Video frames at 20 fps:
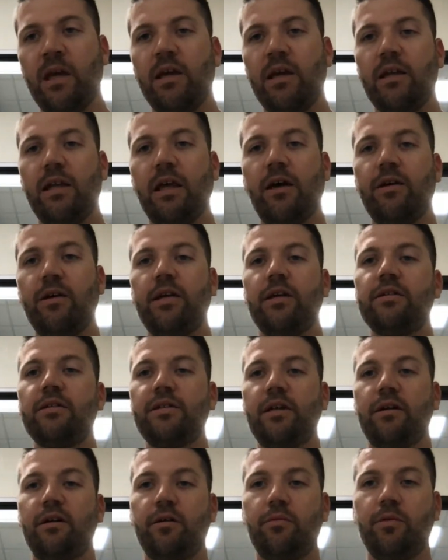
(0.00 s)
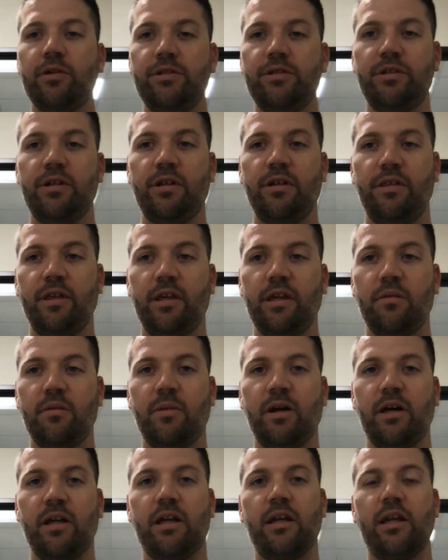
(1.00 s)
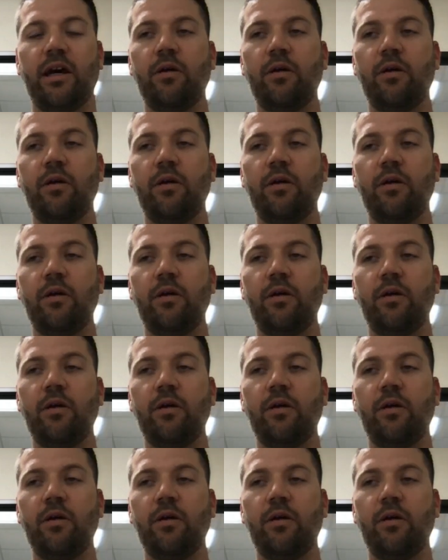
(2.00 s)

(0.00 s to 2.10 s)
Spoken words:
Now, here's how I want you to think about it.